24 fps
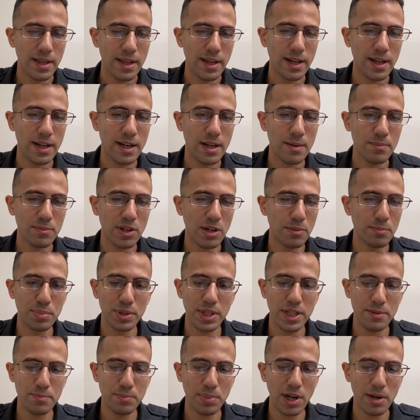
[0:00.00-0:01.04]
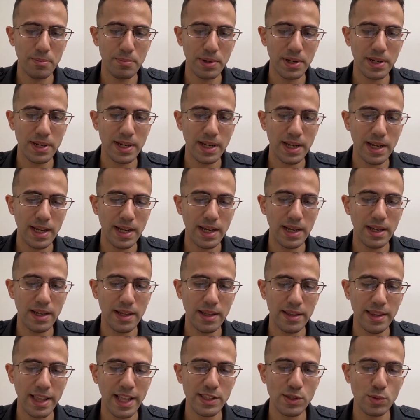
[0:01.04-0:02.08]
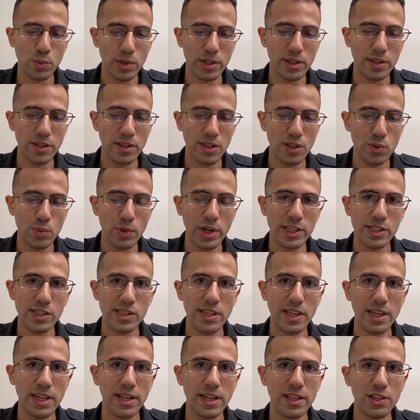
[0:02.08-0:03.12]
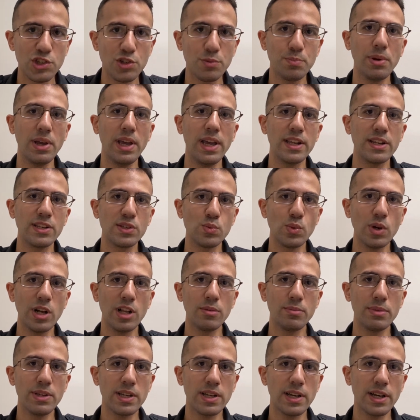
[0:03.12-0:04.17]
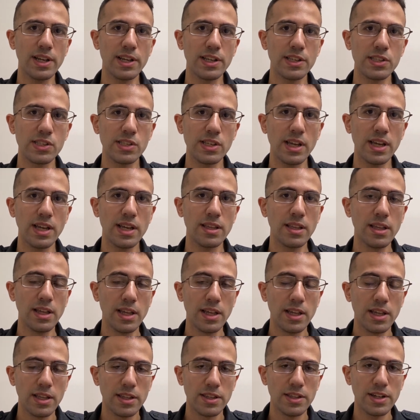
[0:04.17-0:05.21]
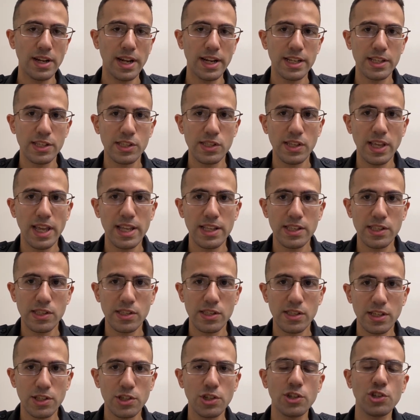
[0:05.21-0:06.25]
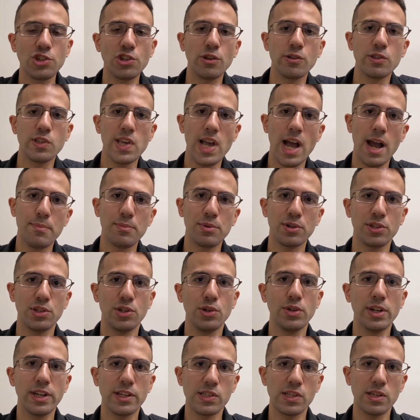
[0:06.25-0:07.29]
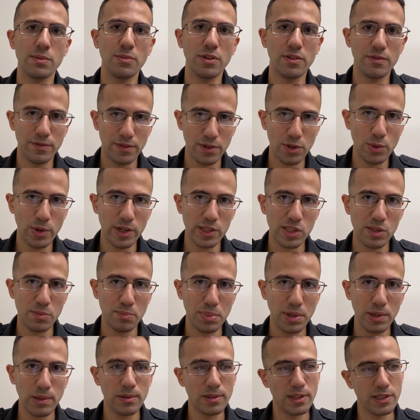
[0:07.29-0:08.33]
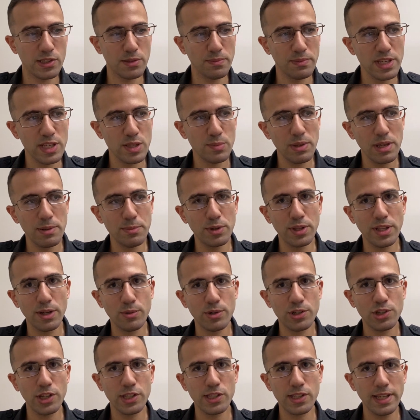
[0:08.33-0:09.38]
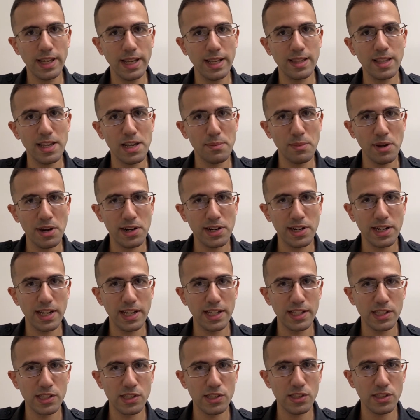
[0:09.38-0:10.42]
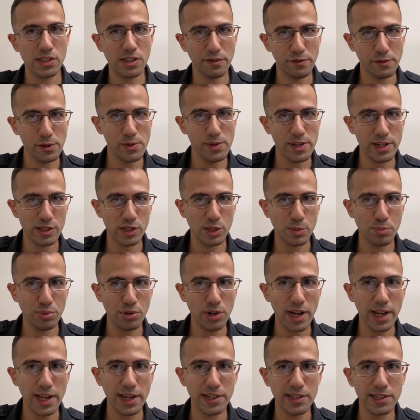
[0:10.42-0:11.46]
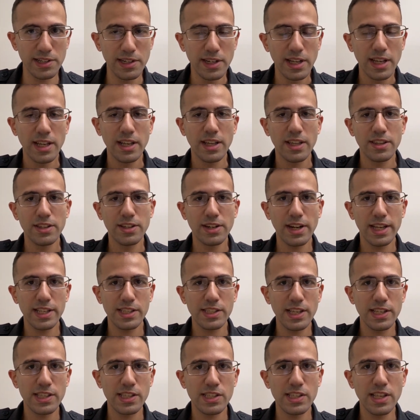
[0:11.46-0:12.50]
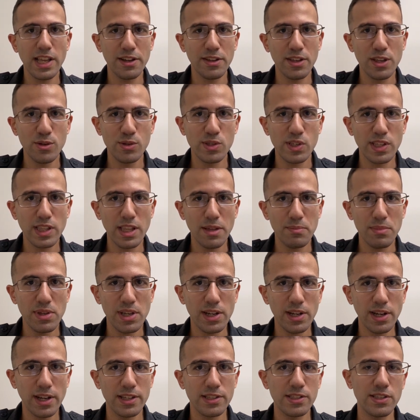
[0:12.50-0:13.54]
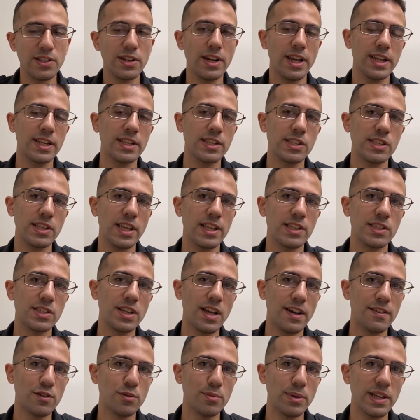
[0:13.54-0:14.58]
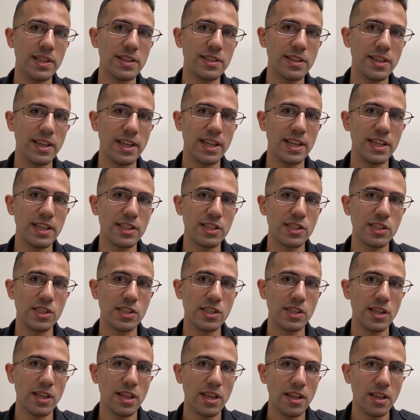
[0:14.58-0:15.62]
complete puppet. That's what the U.S. did in Japan as well, because the United States, it just shows the opportunism of U.S. imperialism. These people that were just killing Americans a few years prior, the United States is now using them because the United States government is